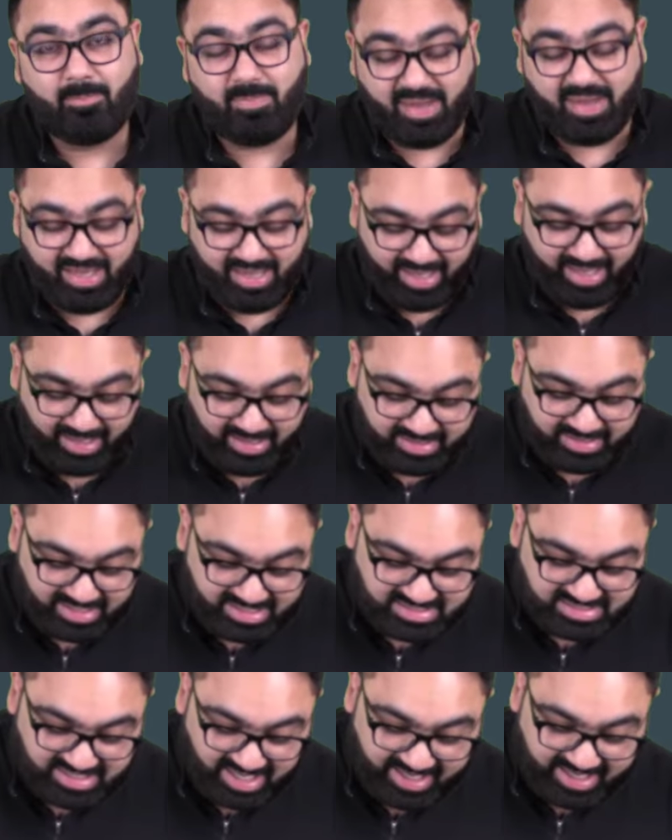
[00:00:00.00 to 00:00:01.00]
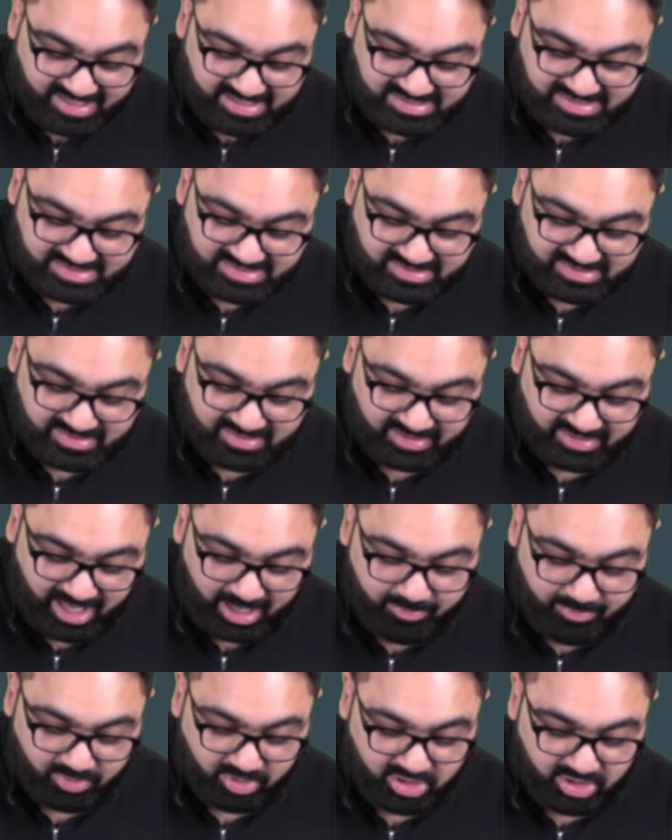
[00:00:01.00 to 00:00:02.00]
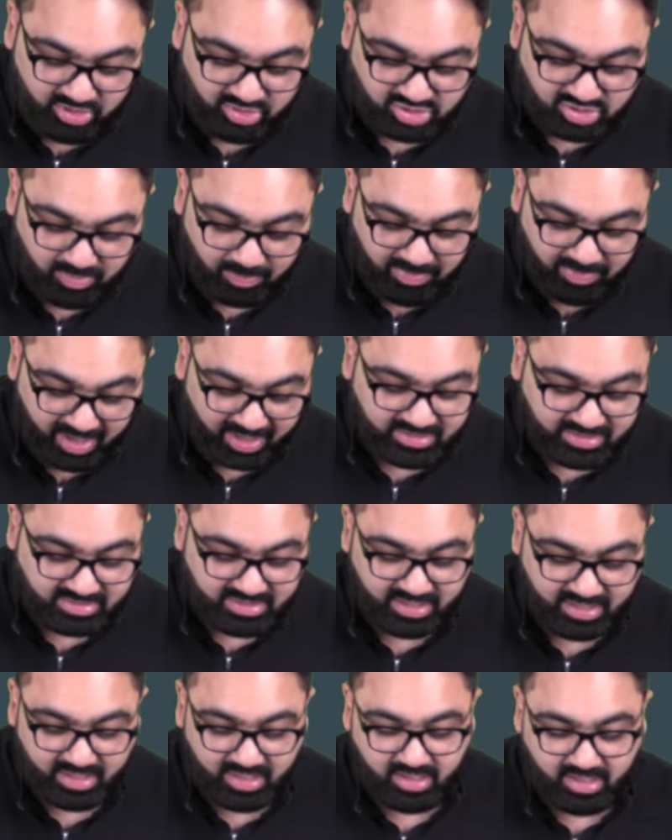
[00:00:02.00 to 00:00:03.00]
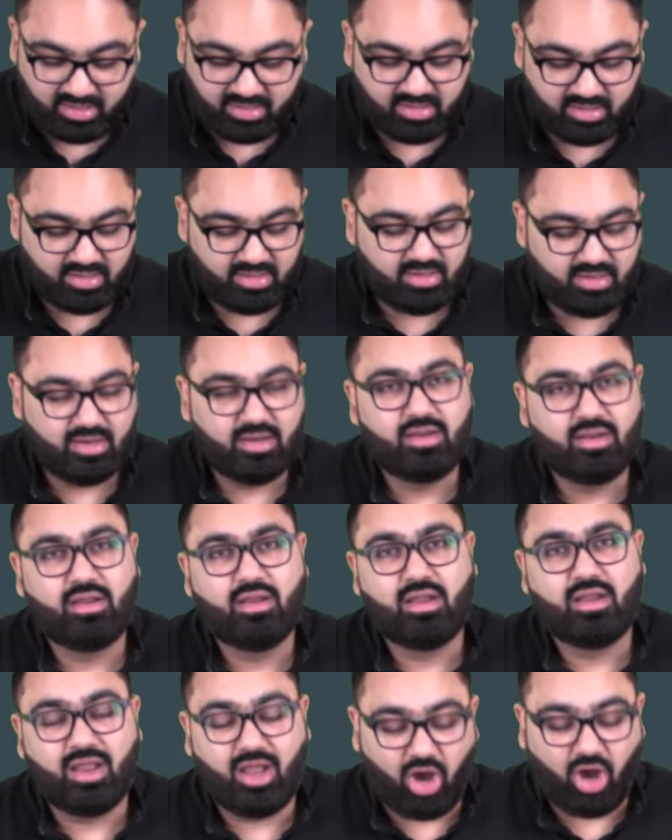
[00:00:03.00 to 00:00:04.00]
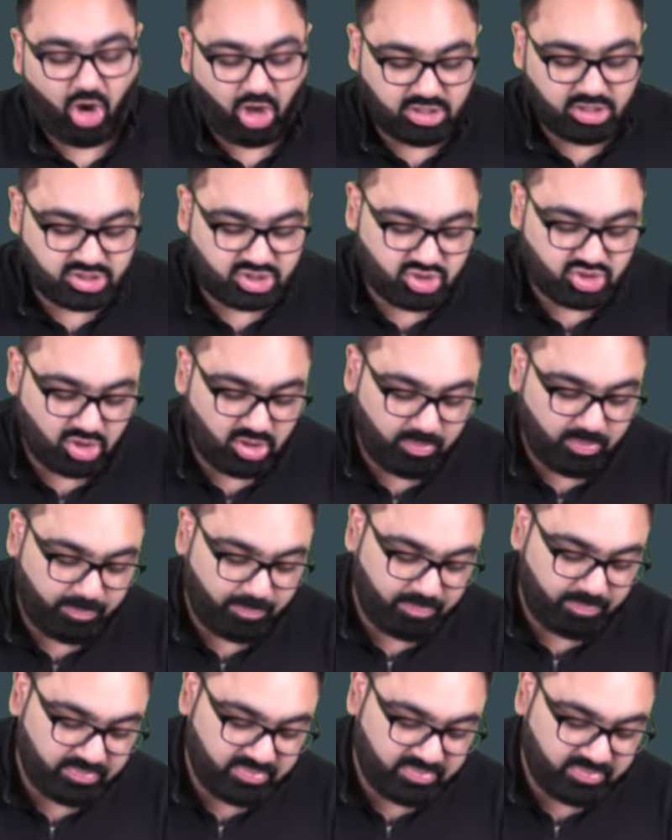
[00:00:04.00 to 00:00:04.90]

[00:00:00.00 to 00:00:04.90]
Pig intestines can produce blood thinner. Also,